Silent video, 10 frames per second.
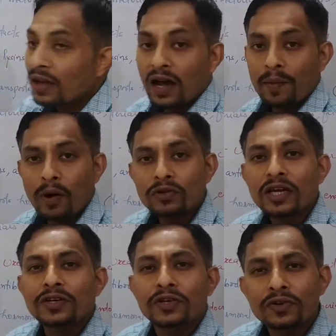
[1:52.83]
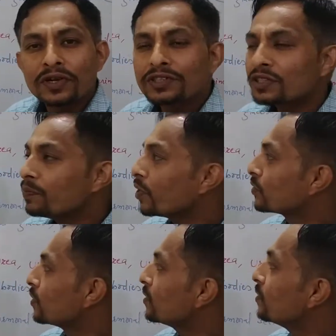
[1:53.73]
about the nutrition
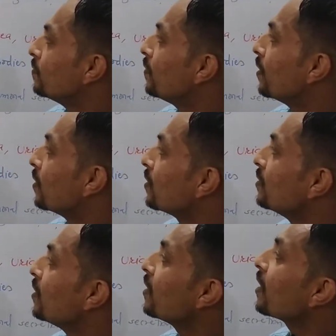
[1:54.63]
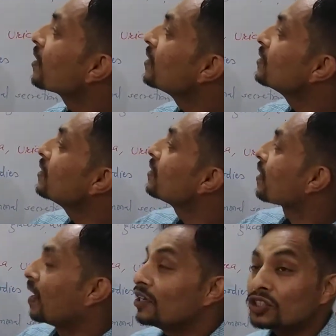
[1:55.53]
process where there occurs the
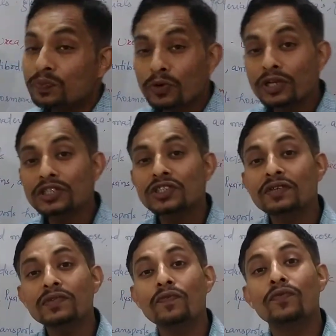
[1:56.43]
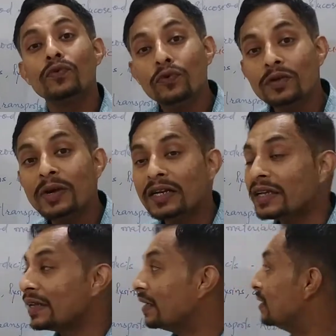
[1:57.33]
transportation of the food
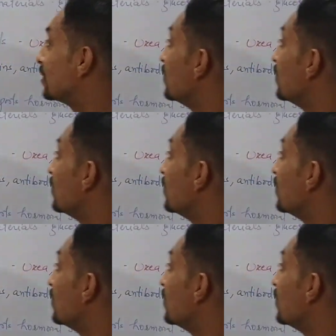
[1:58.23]
materials